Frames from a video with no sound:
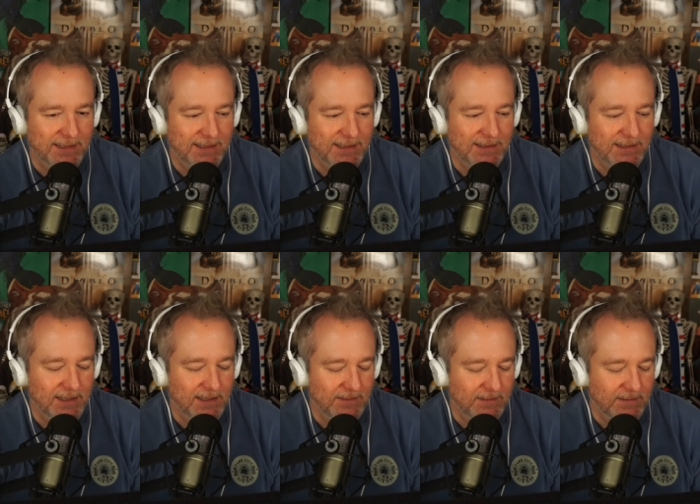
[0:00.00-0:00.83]
And
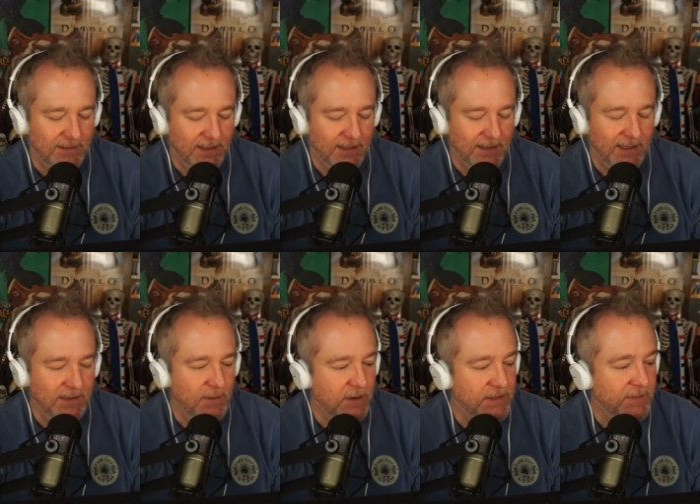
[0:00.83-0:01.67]
uh, yeah.
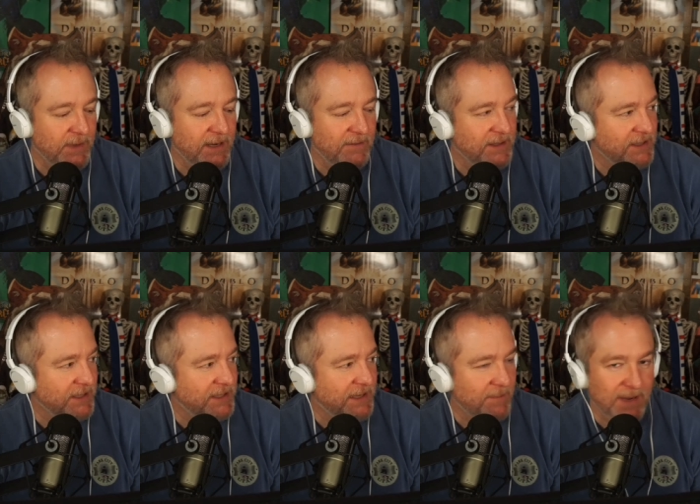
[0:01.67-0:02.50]
Anyway, somebody eventually I,
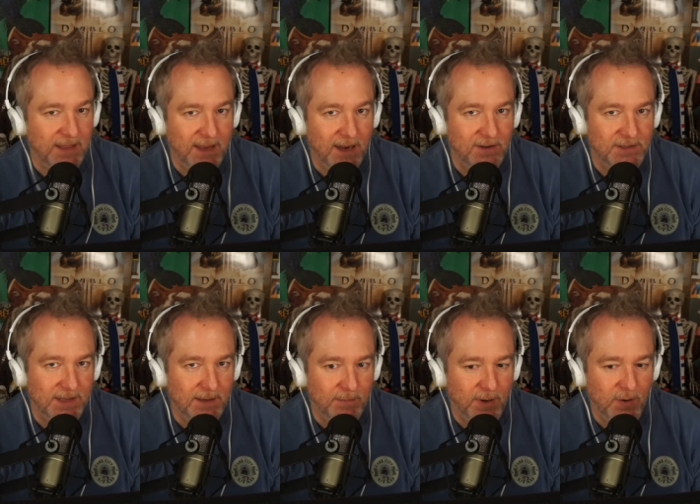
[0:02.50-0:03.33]
sent I, me I, theirs and
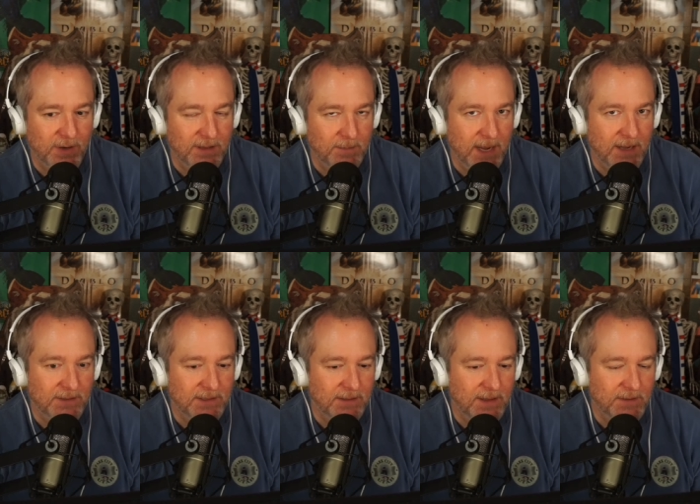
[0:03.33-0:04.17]
then it broke in the mail,
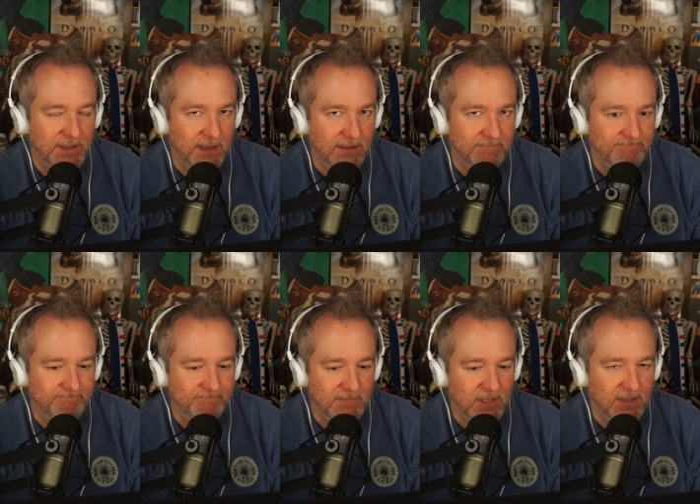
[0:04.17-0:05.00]
so that was good
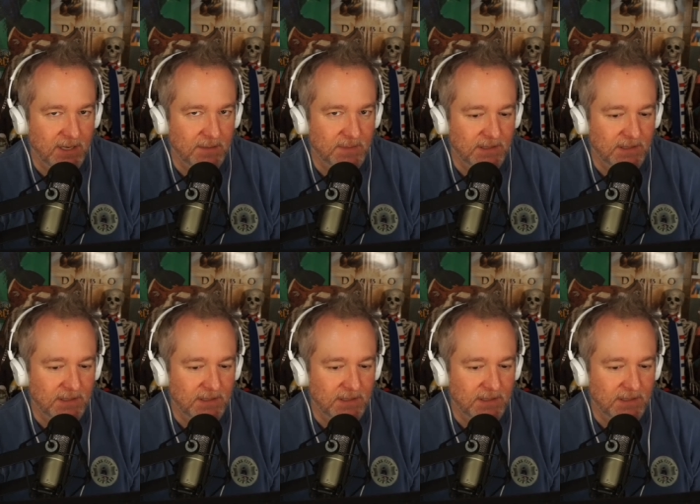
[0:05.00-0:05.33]
good times.